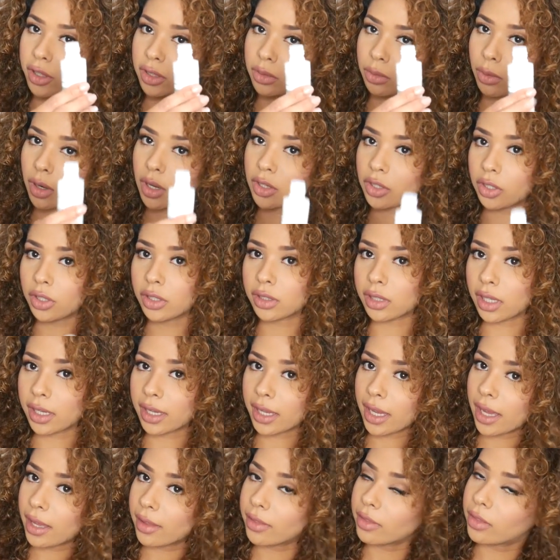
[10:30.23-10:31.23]
so what I do is I
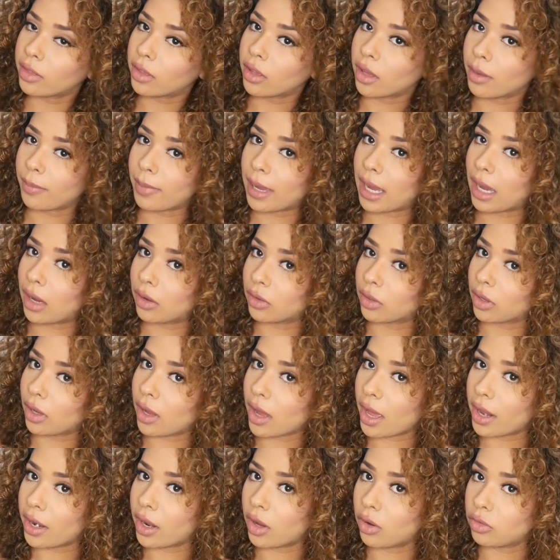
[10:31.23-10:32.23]
get the powder
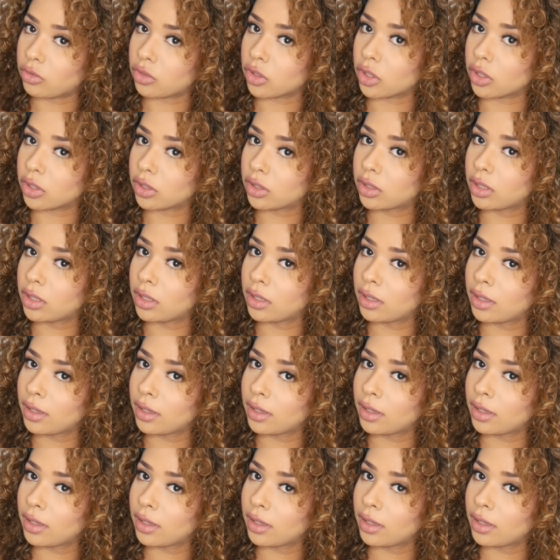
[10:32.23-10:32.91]
and I'll just